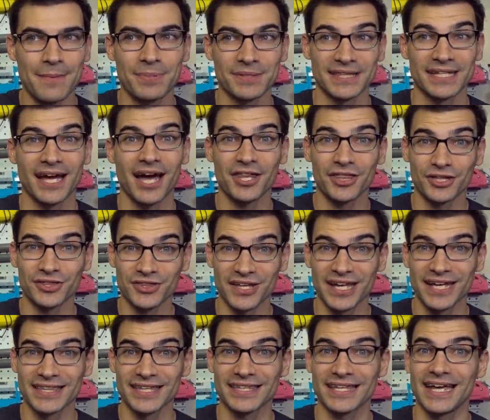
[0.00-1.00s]
But the other
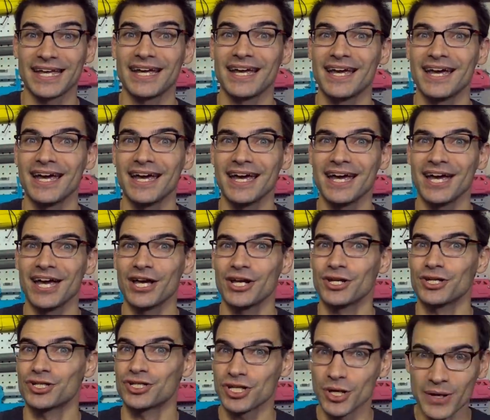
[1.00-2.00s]
thing that they
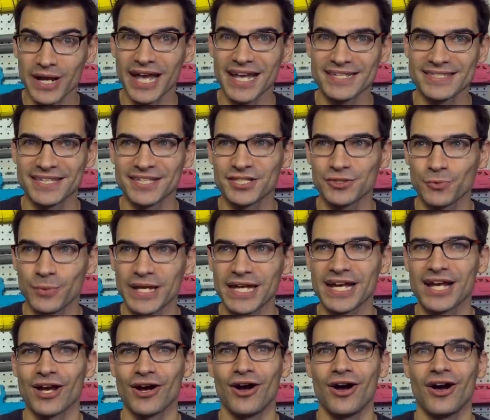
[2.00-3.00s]
showcased this
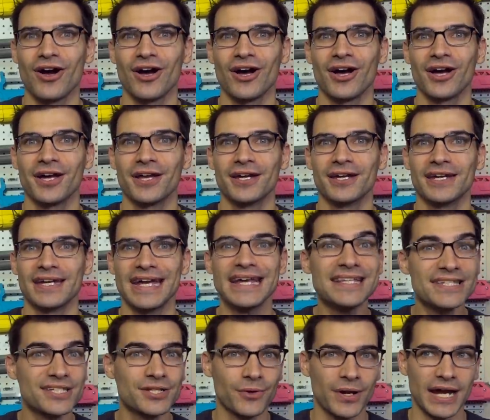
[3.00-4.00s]
week on
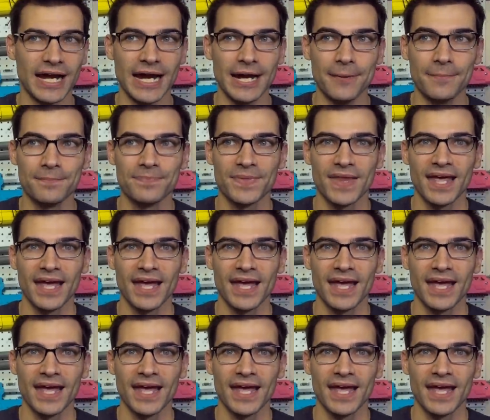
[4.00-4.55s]
Instagram